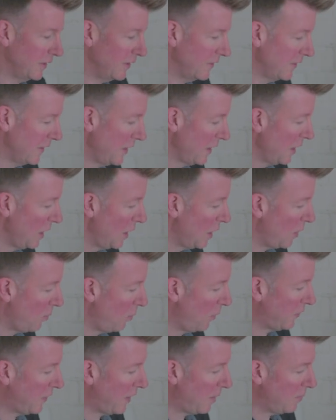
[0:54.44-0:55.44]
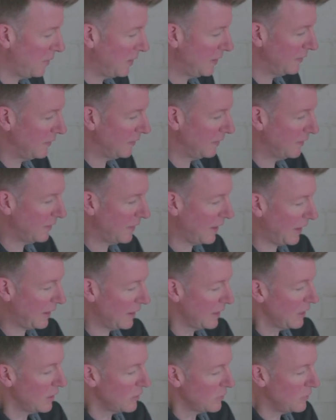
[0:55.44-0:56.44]
is. And what that means is
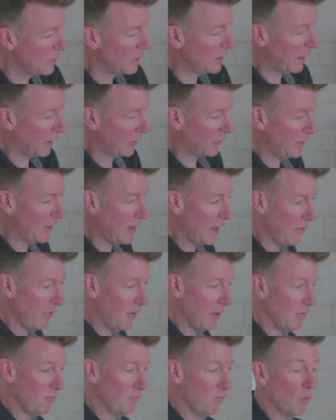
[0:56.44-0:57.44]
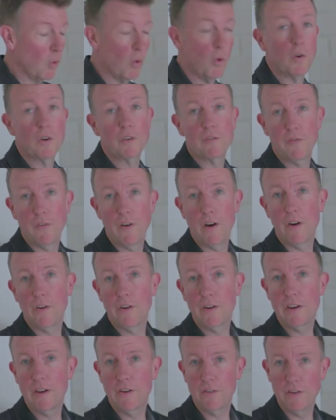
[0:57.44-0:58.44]
that you can actually have a roaring fire
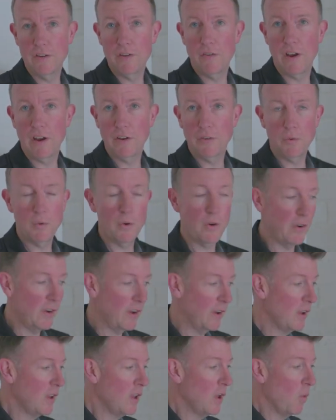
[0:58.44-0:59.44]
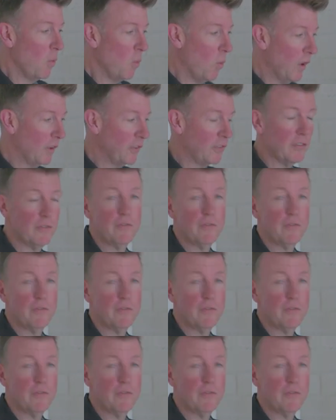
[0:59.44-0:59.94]
in here in your outdoor area once